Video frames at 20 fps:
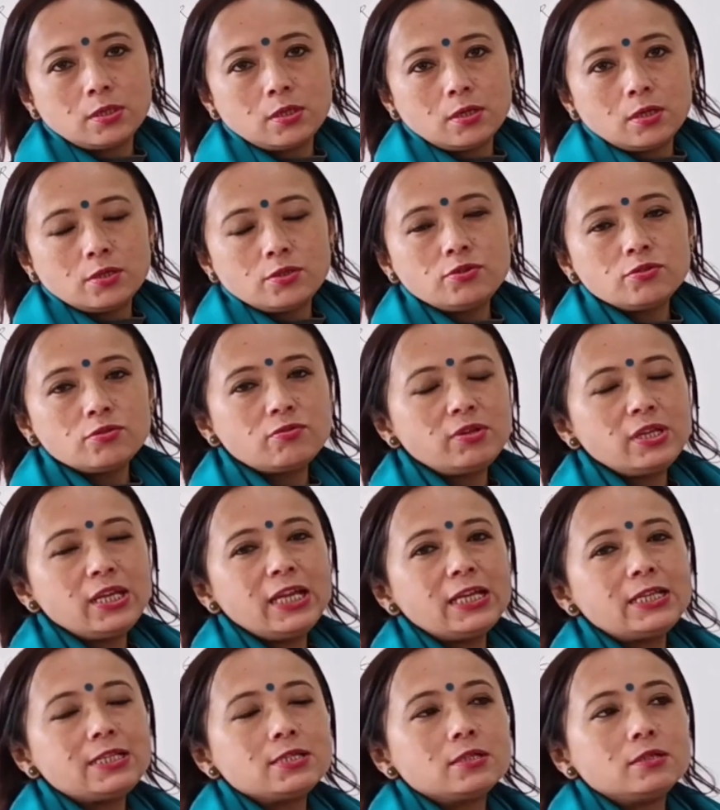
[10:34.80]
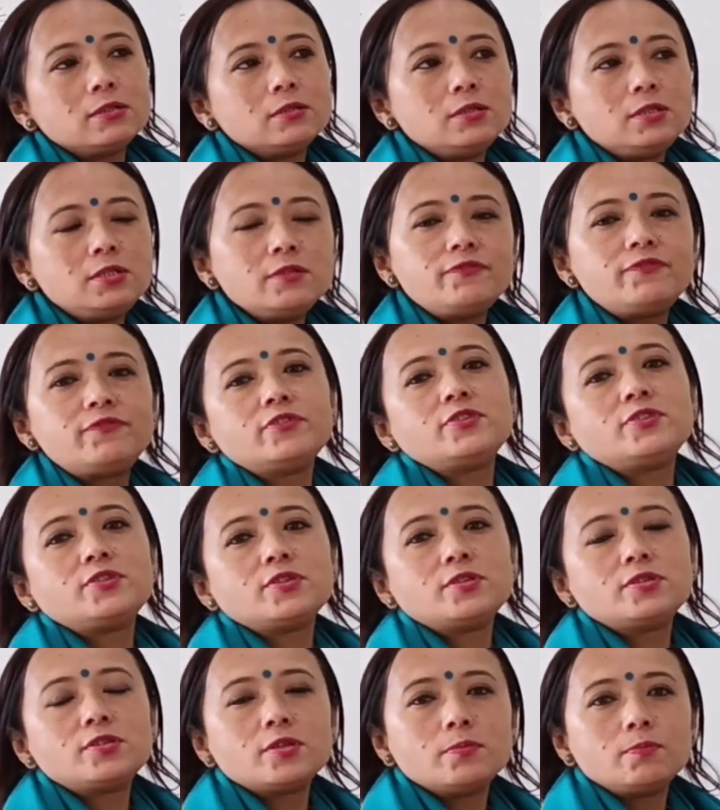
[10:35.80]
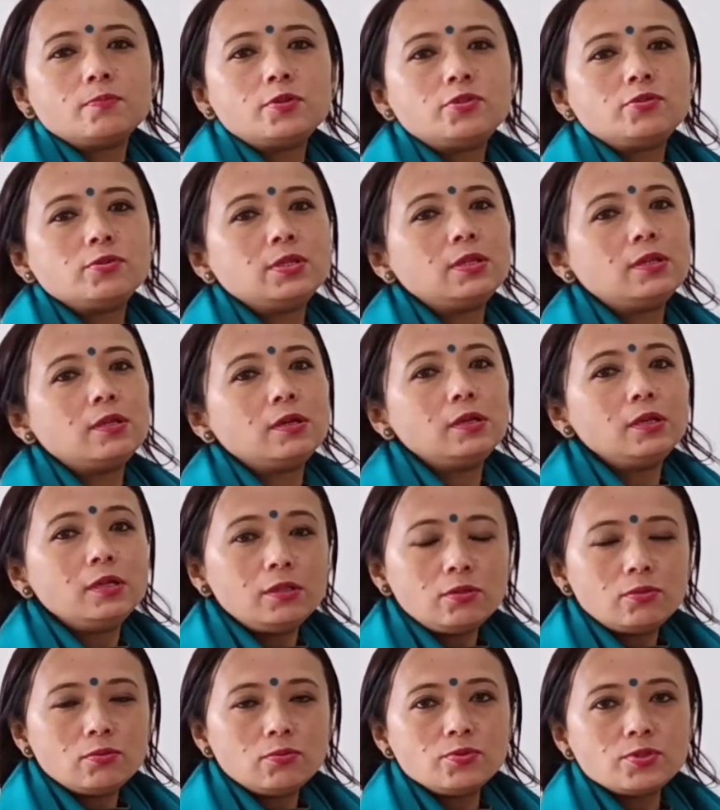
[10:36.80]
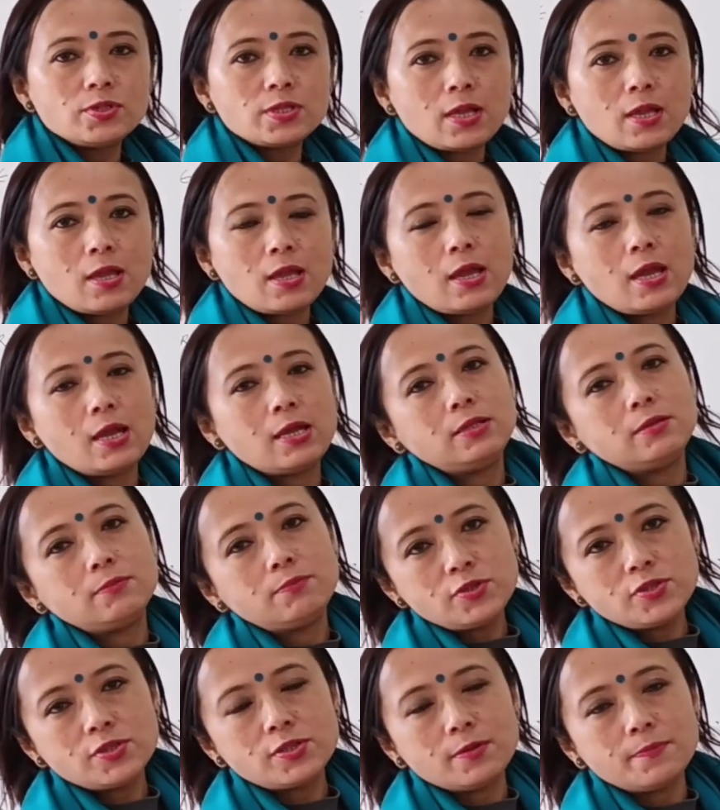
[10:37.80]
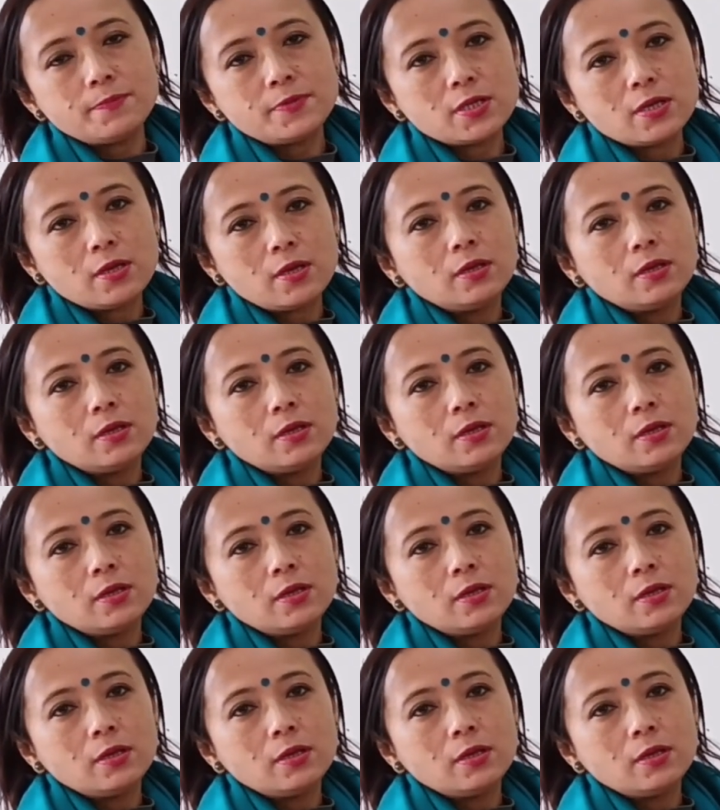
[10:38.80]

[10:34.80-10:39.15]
to create differences between the Hindus and the Muslims,